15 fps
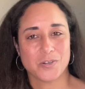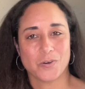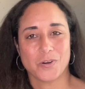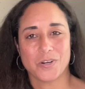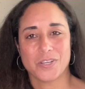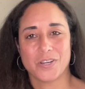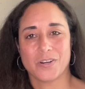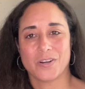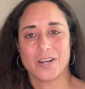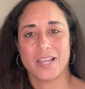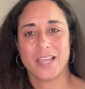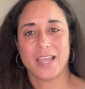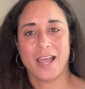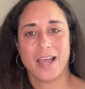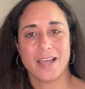or your
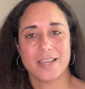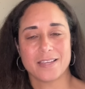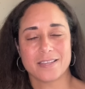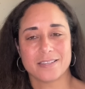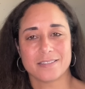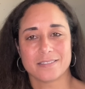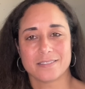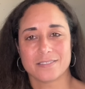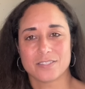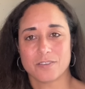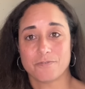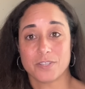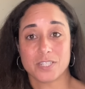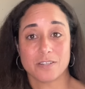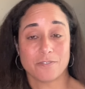AI
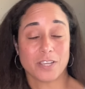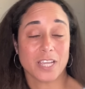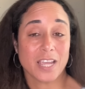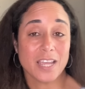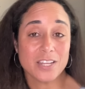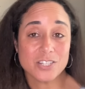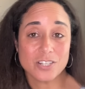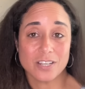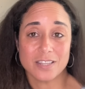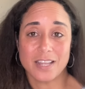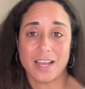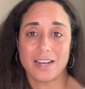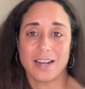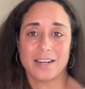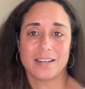sophistication
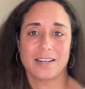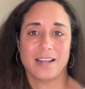that